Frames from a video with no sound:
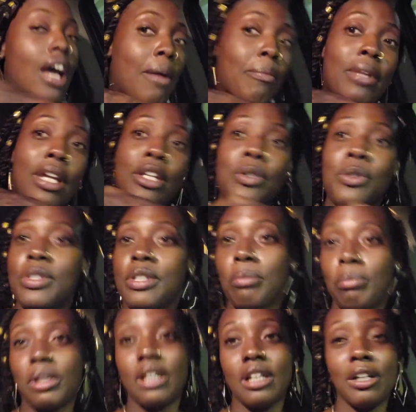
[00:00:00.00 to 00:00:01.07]
I'm not used to
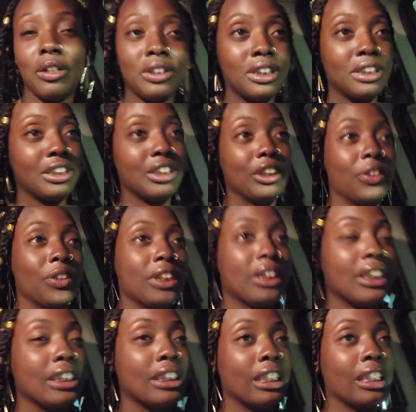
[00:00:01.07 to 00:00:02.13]
being out in the streets
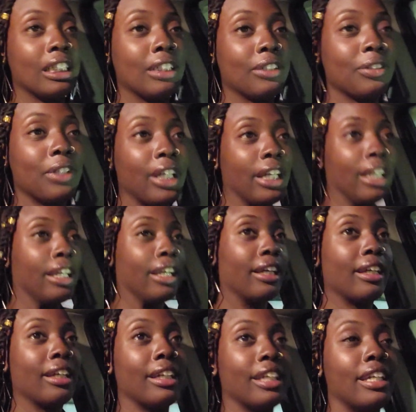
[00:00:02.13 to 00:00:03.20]
this late,
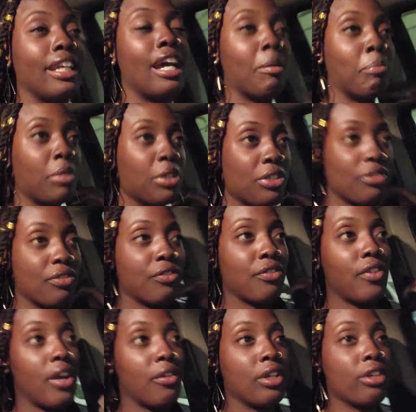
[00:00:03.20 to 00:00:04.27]
okay? It happens
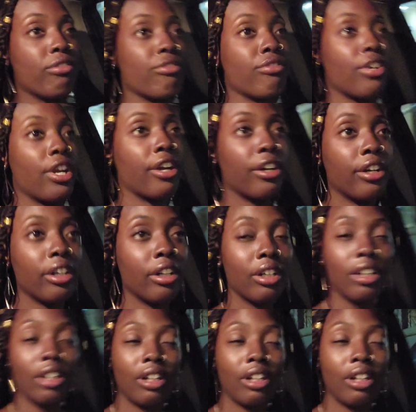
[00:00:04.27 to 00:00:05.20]
very rare,